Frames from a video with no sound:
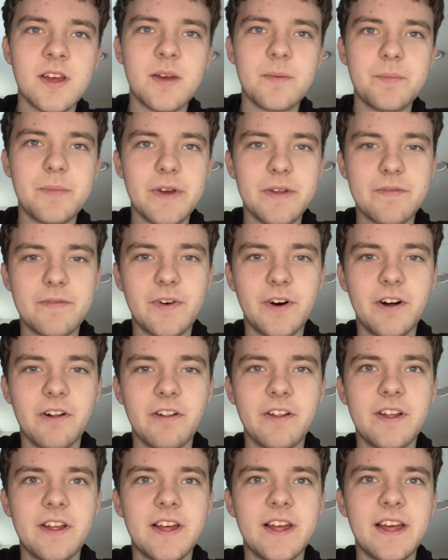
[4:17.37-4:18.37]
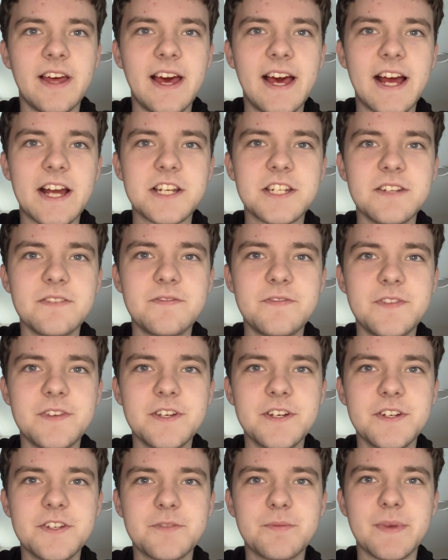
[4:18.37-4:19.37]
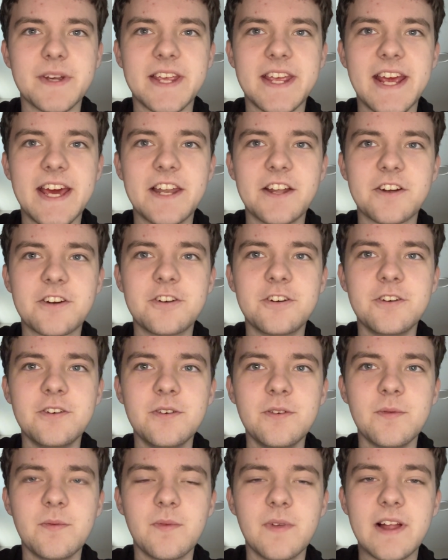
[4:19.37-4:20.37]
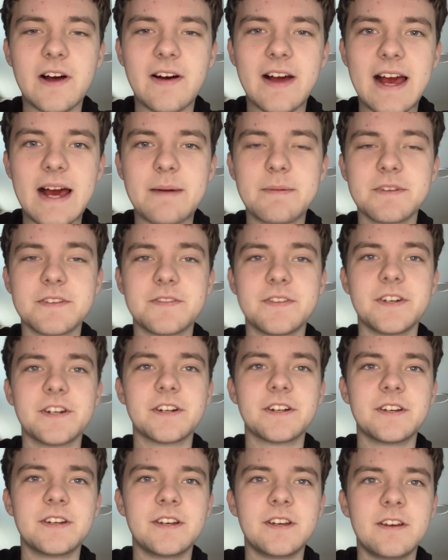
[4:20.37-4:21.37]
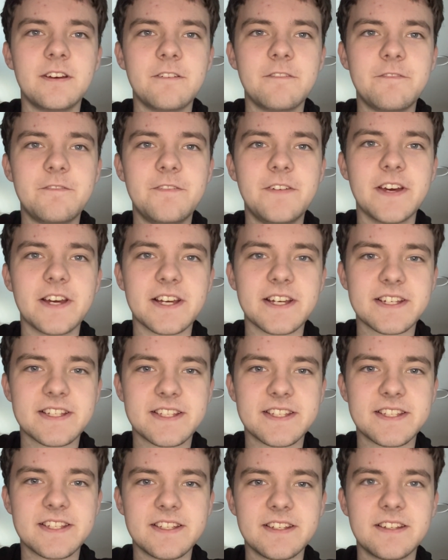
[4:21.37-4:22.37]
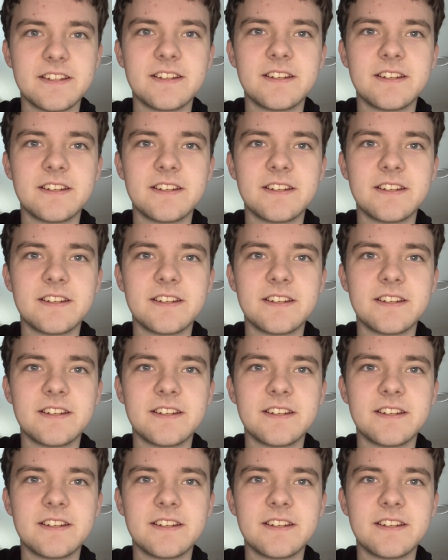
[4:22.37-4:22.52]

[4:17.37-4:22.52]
Pitfall. Action feels mechanical without atmosphere. Fix.